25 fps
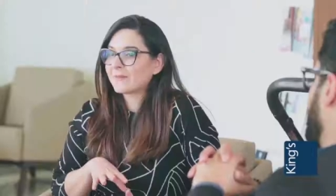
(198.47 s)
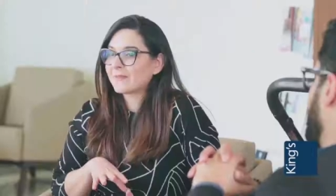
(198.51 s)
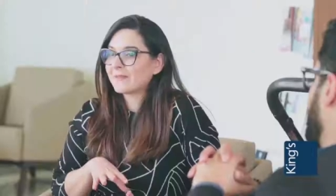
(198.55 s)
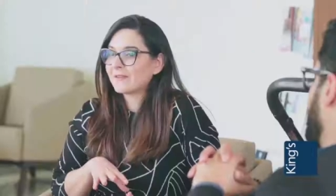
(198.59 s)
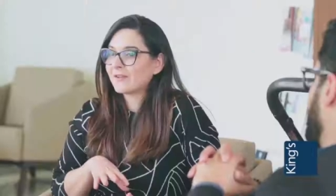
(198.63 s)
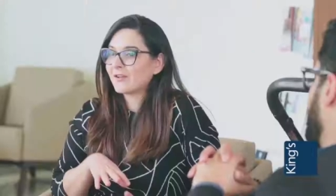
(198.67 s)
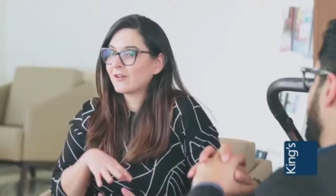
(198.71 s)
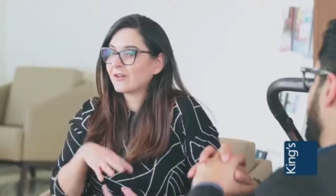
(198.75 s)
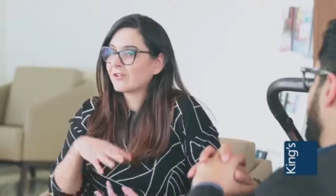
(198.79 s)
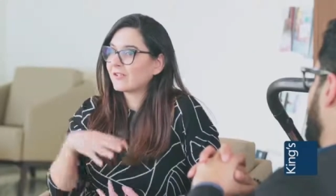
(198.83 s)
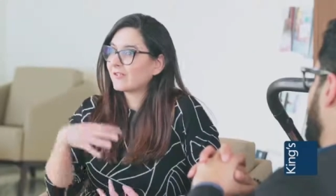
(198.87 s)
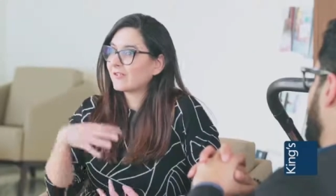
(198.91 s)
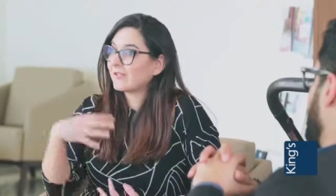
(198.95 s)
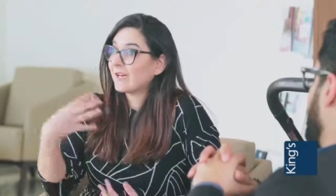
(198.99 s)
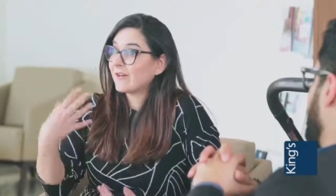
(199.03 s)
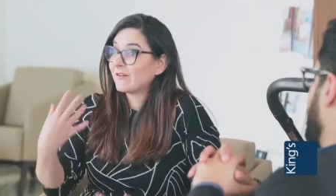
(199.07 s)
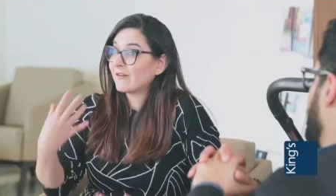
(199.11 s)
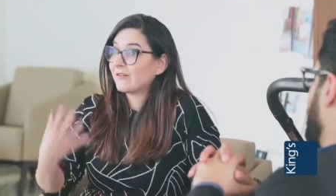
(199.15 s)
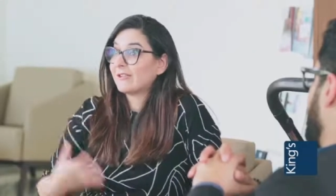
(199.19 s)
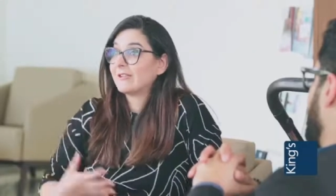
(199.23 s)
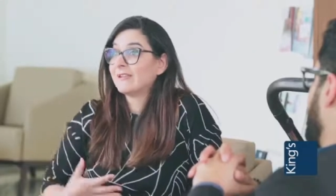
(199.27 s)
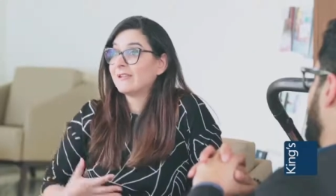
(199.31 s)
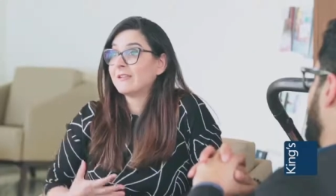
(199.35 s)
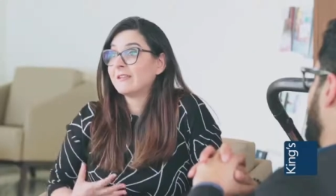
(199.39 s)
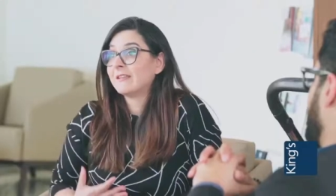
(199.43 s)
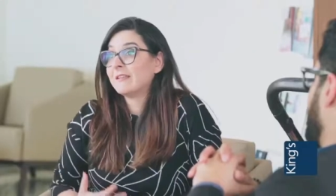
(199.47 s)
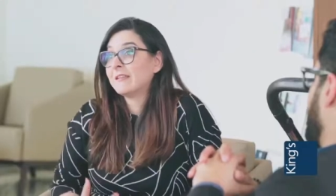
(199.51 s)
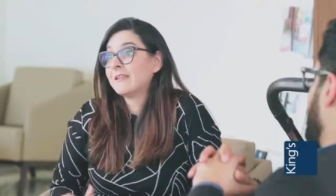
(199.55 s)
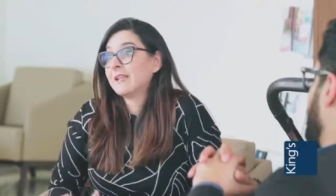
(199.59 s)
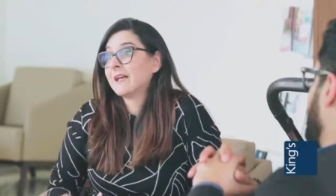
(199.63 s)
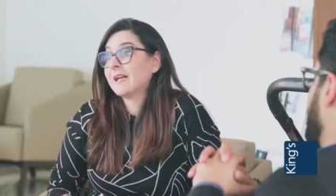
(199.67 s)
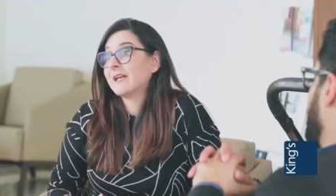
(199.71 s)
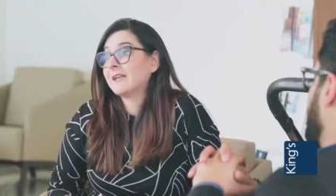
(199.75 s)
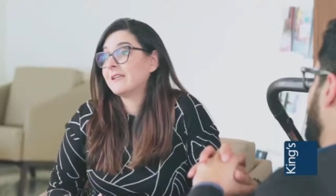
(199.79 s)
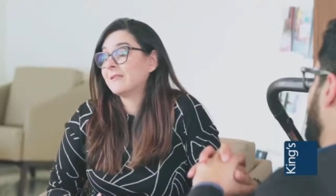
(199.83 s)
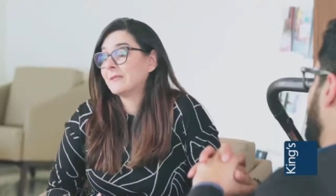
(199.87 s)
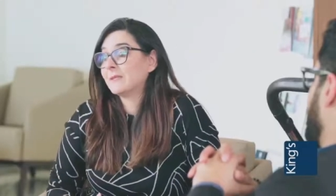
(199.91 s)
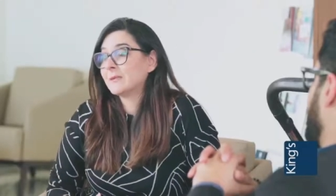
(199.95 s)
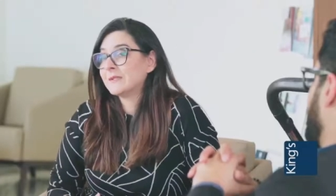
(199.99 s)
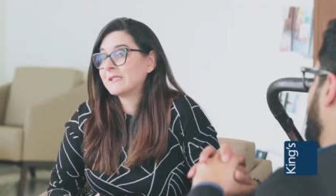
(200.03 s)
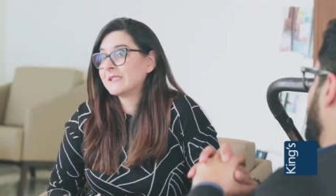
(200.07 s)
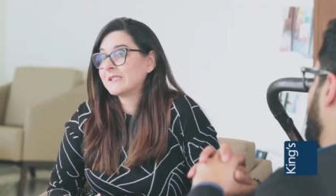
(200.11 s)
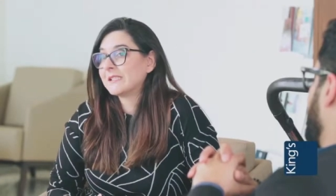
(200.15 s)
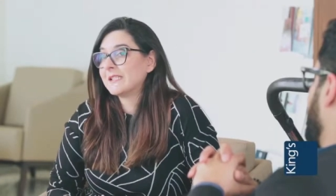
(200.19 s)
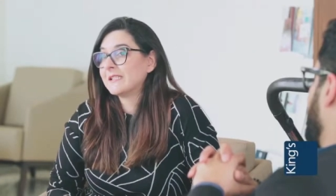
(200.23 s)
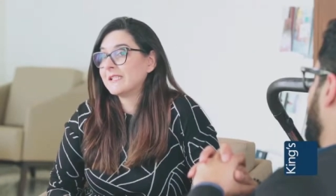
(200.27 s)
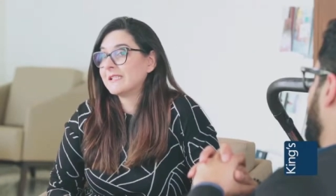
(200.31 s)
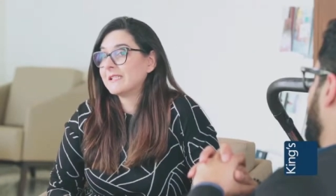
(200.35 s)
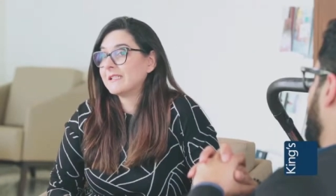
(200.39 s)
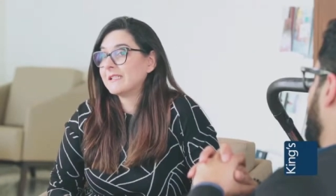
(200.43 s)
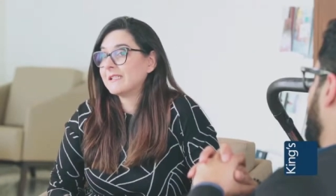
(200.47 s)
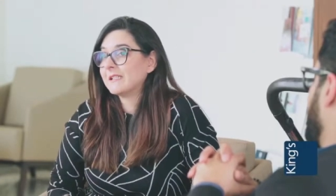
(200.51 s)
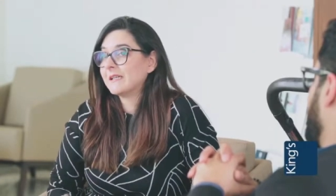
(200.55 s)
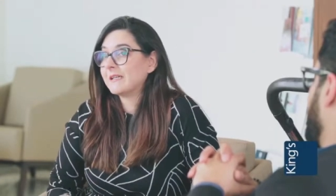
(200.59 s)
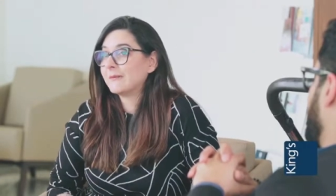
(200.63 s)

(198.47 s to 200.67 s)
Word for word: Dr. Gowri did that. It was like